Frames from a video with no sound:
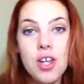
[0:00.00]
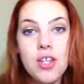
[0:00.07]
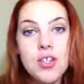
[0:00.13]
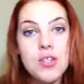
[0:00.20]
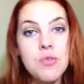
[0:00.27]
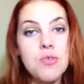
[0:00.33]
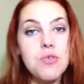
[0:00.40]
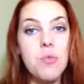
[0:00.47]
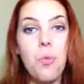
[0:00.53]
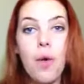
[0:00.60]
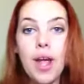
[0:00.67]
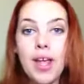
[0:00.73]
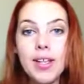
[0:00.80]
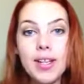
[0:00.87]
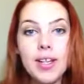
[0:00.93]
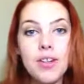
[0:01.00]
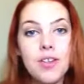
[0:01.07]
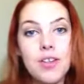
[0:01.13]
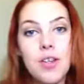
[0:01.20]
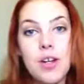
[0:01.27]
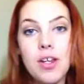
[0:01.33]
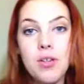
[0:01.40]
so it's way later
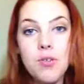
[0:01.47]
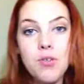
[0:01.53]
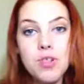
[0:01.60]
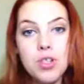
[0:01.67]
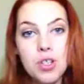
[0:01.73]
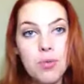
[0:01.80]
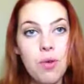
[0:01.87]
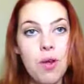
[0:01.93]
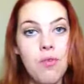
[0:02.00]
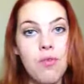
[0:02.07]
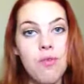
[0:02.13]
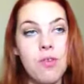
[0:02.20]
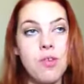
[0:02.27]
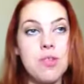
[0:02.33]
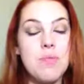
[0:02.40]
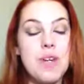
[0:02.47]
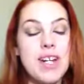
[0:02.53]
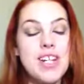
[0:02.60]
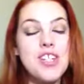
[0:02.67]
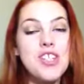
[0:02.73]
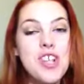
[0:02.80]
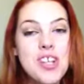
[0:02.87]
than I usually write reviews, but
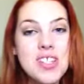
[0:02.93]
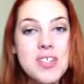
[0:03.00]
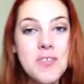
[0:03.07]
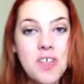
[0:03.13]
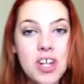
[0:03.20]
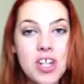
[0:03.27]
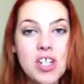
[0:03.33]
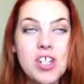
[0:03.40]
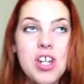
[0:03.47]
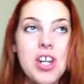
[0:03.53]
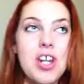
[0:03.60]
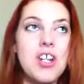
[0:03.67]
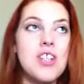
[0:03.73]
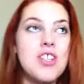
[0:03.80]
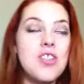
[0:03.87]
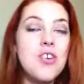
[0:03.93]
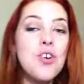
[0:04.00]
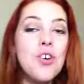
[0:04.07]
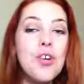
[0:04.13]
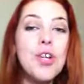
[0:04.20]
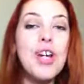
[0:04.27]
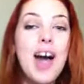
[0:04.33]
I just finished it and I just
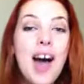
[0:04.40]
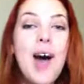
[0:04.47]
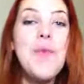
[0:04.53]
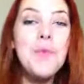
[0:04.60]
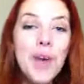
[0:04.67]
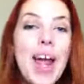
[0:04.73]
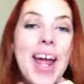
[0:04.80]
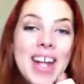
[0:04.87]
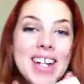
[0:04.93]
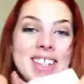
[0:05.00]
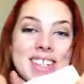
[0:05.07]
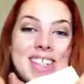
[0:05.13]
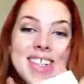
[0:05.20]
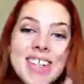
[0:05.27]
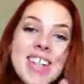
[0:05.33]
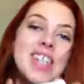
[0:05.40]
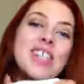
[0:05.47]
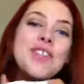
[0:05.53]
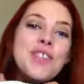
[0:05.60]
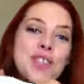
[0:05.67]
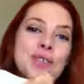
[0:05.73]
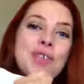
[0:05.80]
could not wait
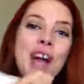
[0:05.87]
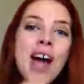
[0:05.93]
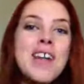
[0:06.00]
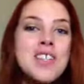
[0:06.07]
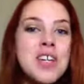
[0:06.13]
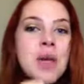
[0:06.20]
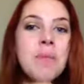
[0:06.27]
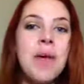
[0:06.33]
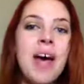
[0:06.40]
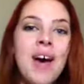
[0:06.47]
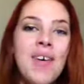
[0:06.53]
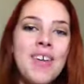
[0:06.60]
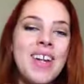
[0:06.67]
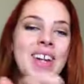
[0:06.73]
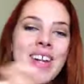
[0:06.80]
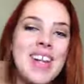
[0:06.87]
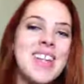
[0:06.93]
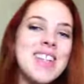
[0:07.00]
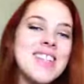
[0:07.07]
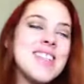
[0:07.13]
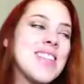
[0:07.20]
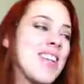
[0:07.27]
to gush about
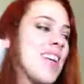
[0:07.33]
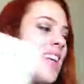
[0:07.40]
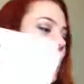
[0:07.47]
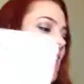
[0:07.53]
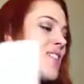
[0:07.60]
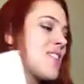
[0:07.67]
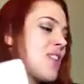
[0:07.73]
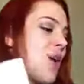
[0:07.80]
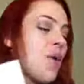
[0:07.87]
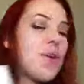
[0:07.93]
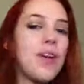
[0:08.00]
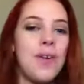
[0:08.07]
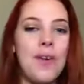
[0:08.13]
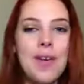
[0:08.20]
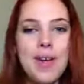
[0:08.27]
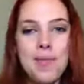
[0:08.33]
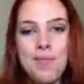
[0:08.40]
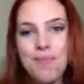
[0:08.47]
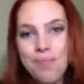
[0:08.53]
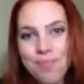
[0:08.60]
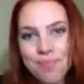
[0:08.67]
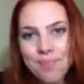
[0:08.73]
it. So here I am.
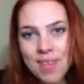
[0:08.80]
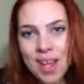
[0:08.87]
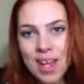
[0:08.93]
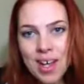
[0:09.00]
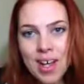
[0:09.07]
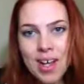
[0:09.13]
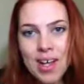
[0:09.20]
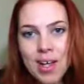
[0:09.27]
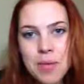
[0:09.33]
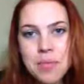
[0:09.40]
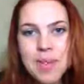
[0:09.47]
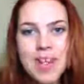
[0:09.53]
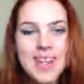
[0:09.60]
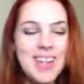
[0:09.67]
I